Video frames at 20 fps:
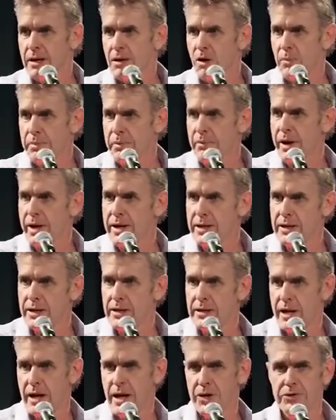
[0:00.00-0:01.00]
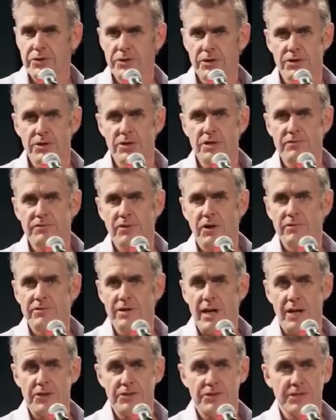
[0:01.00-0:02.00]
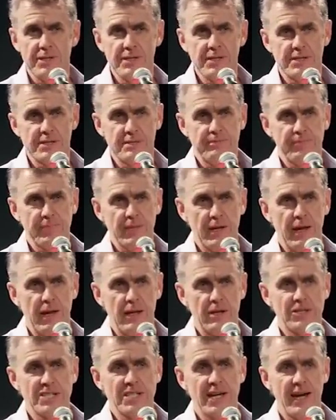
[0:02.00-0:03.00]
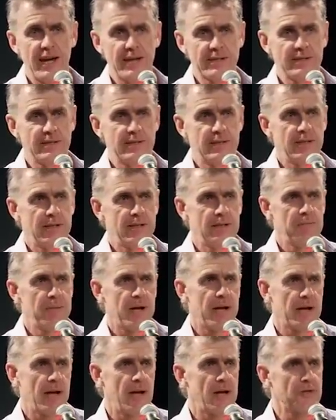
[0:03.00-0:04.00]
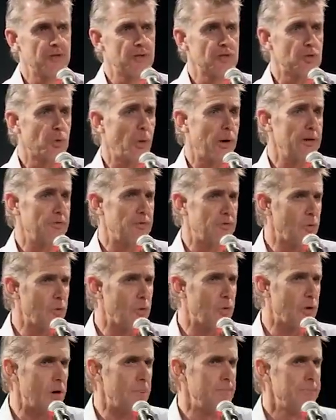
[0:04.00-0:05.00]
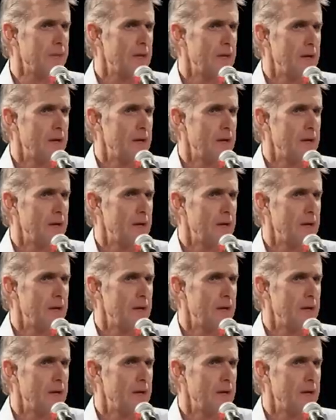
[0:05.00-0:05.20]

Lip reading: operating in 135 countries and chartered in about 124.